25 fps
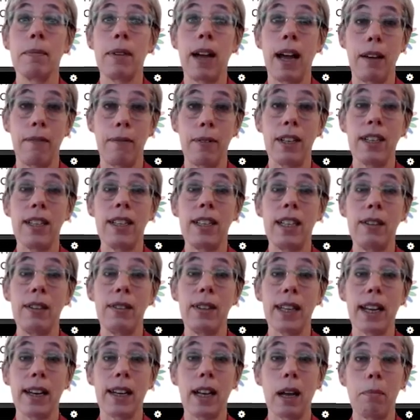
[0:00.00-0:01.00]
I'm just
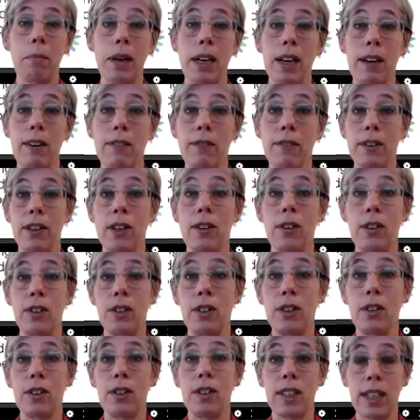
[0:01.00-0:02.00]
leaving that up here for you
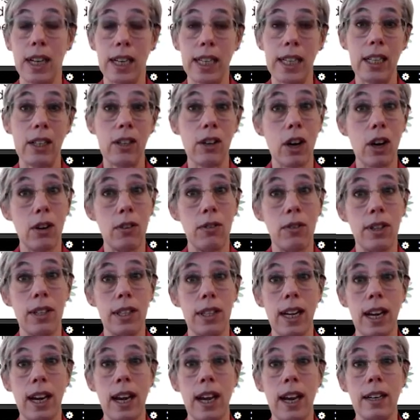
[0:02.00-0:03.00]
to take
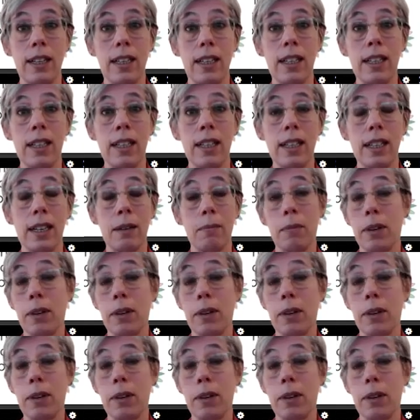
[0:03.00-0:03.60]
note and